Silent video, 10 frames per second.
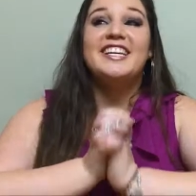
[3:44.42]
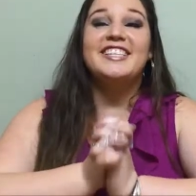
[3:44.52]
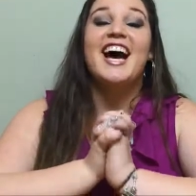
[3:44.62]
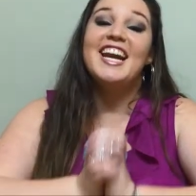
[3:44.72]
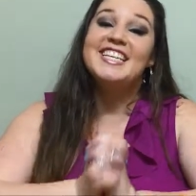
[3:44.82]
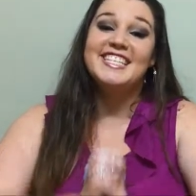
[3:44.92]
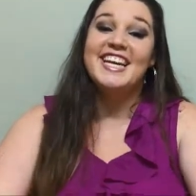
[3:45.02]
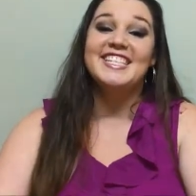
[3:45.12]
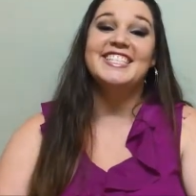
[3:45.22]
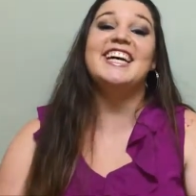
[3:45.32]
excited to
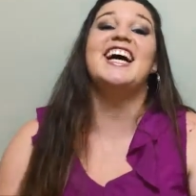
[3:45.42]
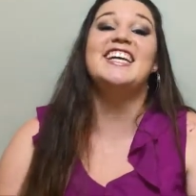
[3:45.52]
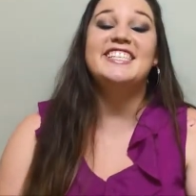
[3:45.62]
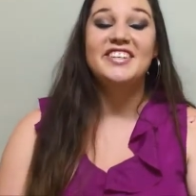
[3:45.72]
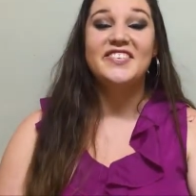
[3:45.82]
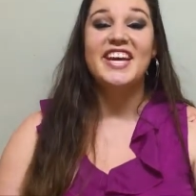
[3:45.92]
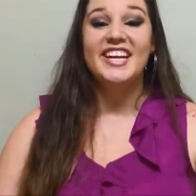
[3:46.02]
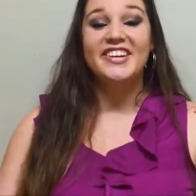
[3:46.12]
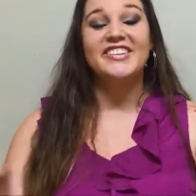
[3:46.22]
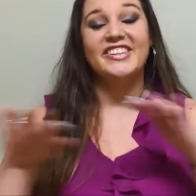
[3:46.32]
get started, so I'm
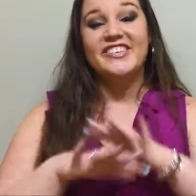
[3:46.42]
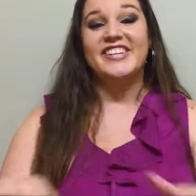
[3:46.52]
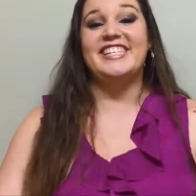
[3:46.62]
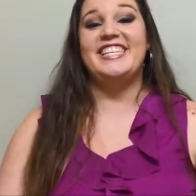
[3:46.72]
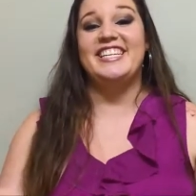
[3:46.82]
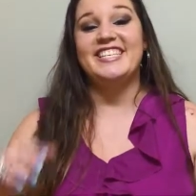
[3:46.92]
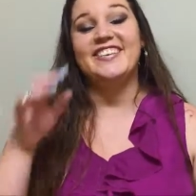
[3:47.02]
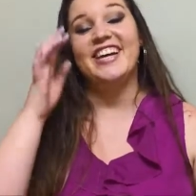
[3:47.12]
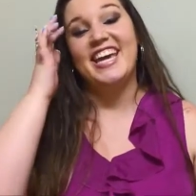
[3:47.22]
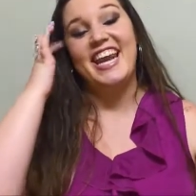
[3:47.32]
gonna call it quick to you so
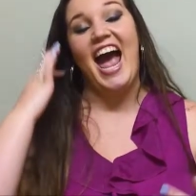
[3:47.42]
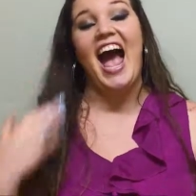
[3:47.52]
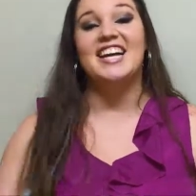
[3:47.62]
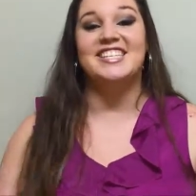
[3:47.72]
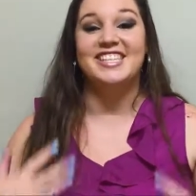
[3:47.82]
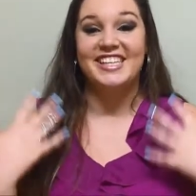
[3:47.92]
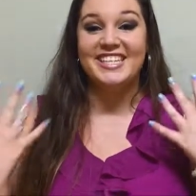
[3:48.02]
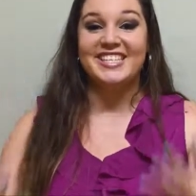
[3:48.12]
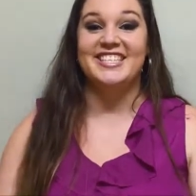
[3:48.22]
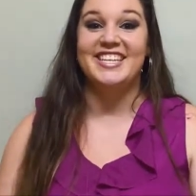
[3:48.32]
I can actually
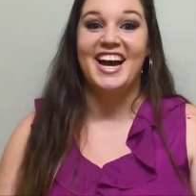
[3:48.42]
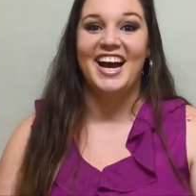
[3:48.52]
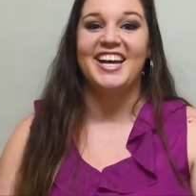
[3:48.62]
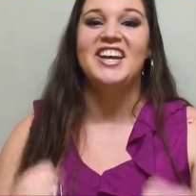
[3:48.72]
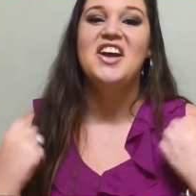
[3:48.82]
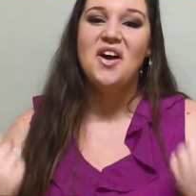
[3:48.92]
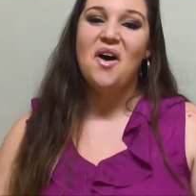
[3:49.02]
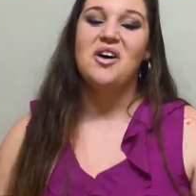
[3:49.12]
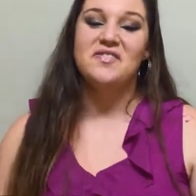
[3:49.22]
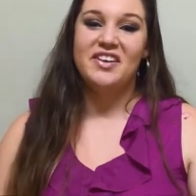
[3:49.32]
start
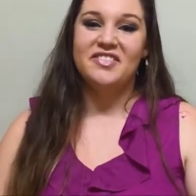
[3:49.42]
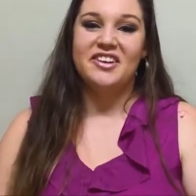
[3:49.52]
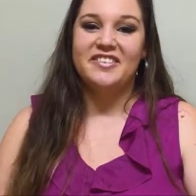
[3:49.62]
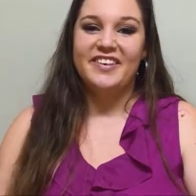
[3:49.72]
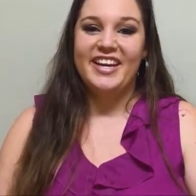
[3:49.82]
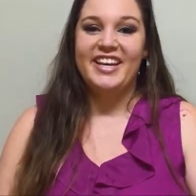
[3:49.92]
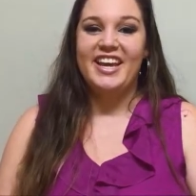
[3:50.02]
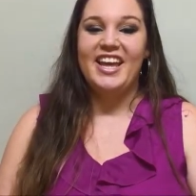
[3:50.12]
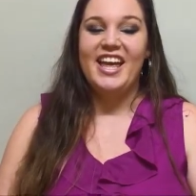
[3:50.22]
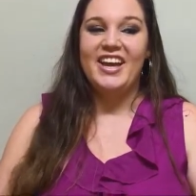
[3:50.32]
on my Vlogoween
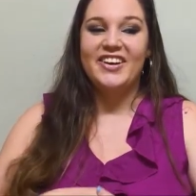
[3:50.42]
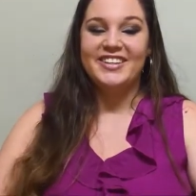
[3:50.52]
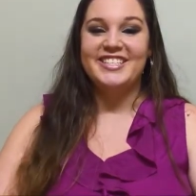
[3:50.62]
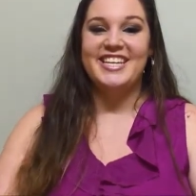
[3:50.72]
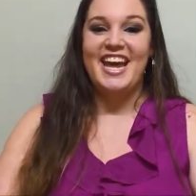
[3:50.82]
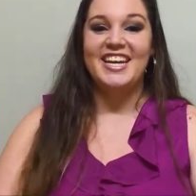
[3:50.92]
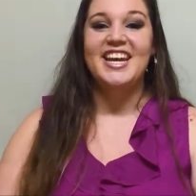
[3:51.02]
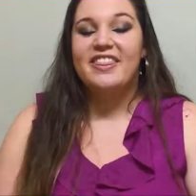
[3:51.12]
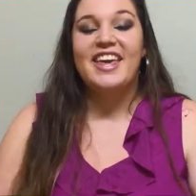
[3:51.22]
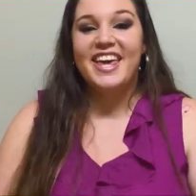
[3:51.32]
content.
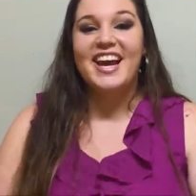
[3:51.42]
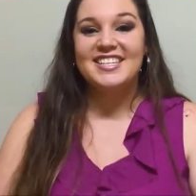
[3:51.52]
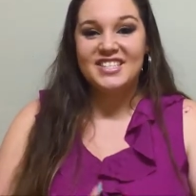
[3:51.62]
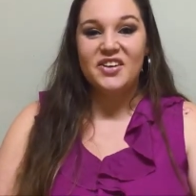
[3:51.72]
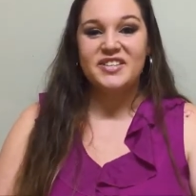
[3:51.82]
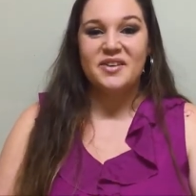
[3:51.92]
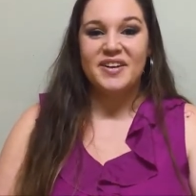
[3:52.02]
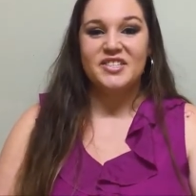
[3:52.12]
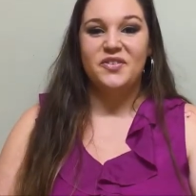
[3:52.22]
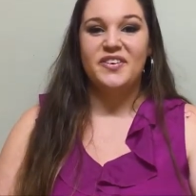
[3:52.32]
Thank you guys so, so
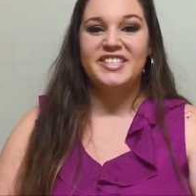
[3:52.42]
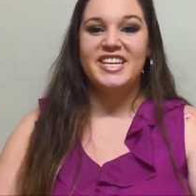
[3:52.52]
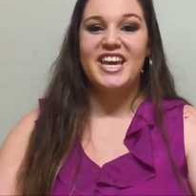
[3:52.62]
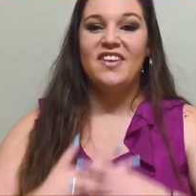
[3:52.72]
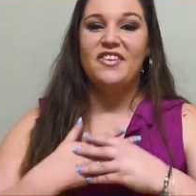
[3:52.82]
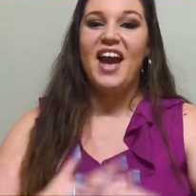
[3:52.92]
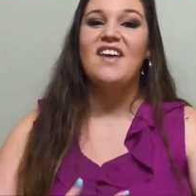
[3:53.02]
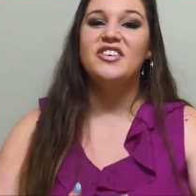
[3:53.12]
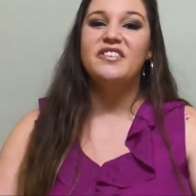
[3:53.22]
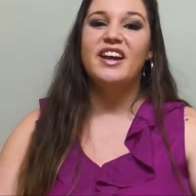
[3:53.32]
much for watching. If you
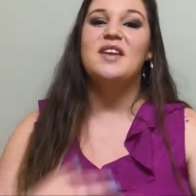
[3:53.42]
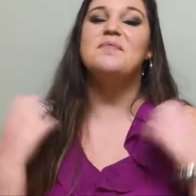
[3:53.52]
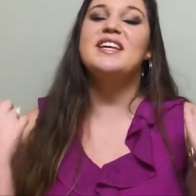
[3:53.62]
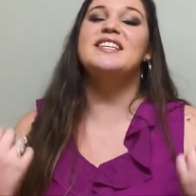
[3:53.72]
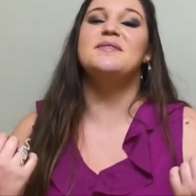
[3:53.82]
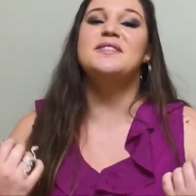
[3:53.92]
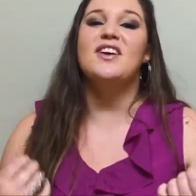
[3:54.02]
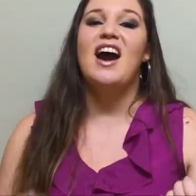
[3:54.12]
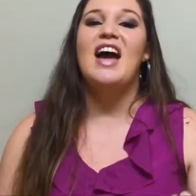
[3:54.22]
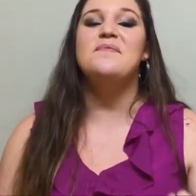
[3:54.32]
haven't already, please
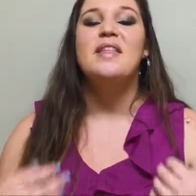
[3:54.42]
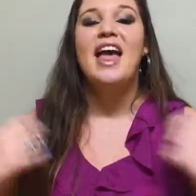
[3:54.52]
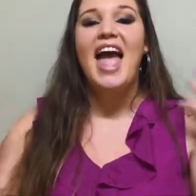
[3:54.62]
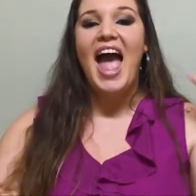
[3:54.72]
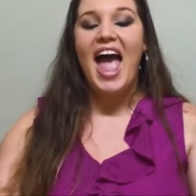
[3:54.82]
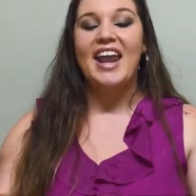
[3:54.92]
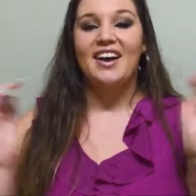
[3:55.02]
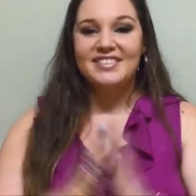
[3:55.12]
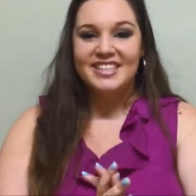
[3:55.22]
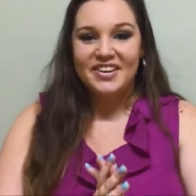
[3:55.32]
subscribe, and
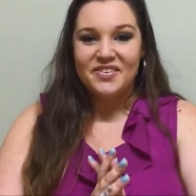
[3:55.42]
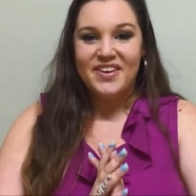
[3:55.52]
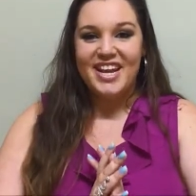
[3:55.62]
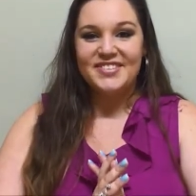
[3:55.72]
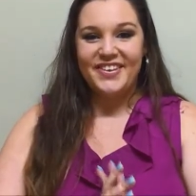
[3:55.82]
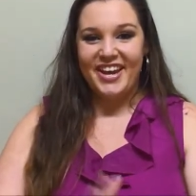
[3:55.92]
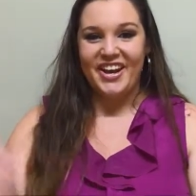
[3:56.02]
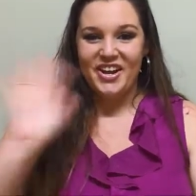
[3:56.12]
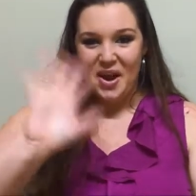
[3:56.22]
I'll see you in my next video.